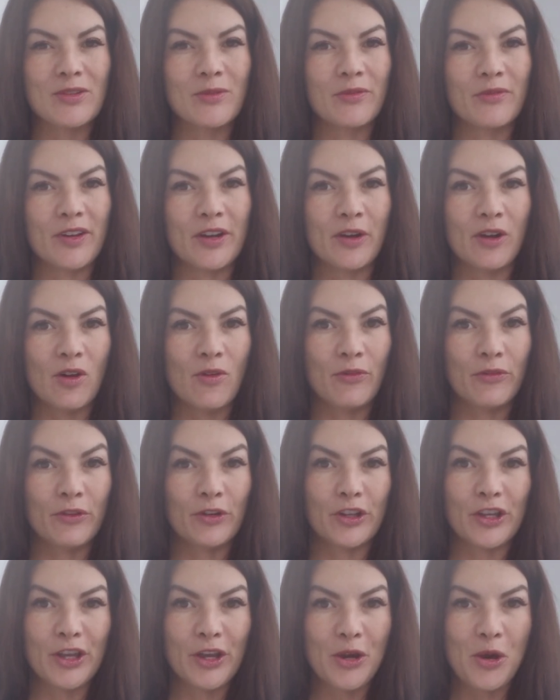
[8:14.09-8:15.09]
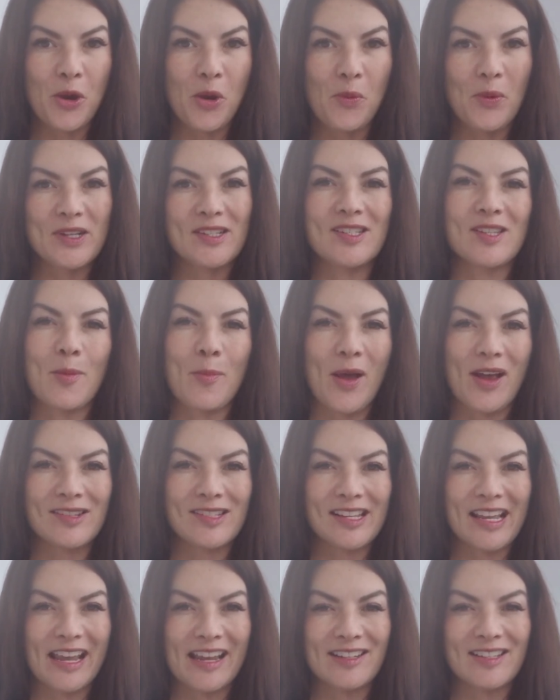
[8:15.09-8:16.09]
to figure out for you what's the
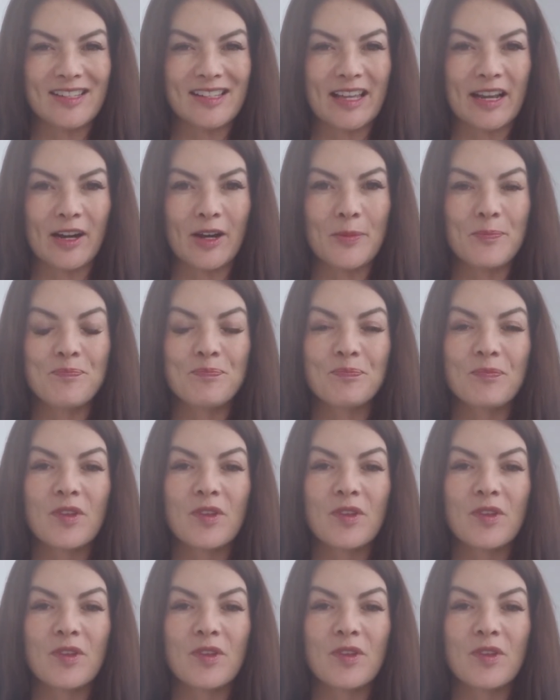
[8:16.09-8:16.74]
best case there.